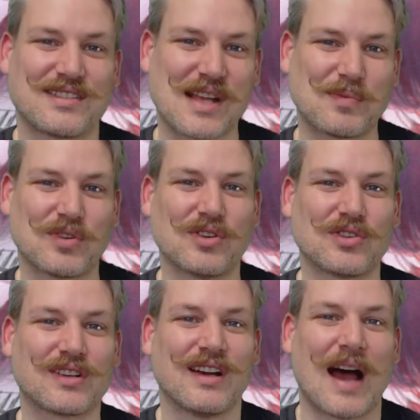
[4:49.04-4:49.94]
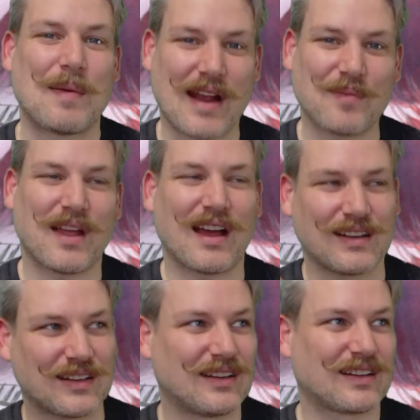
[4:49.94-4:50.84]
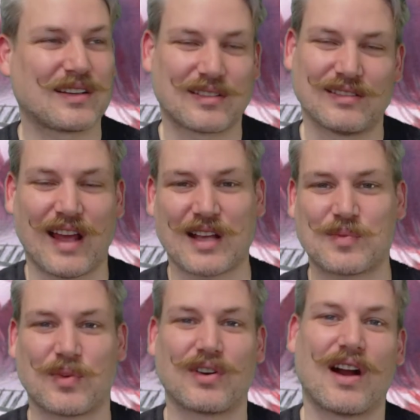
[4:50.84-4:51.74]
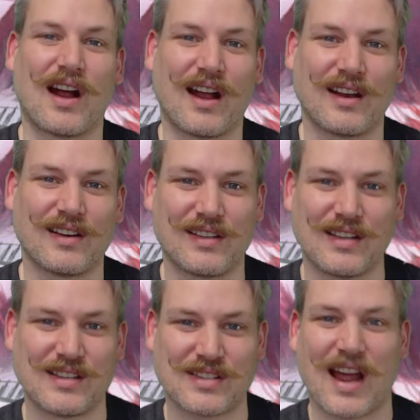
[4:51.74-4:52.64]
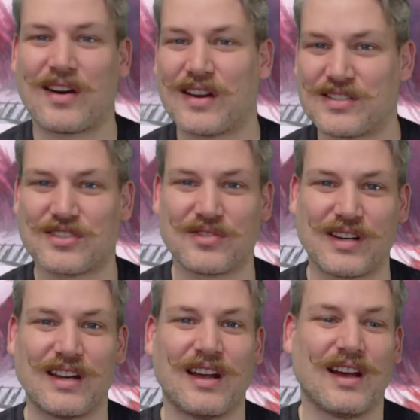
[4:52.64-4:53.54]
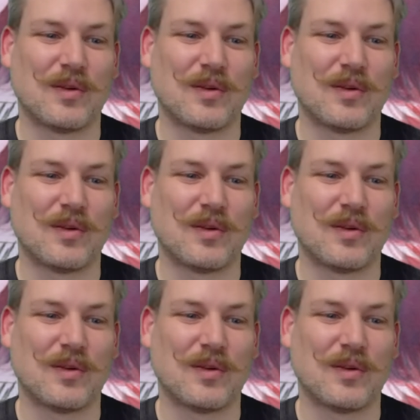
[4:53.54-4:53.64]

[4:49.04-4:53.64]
type of Hulk. I mean, I'm not an expert on the entire history,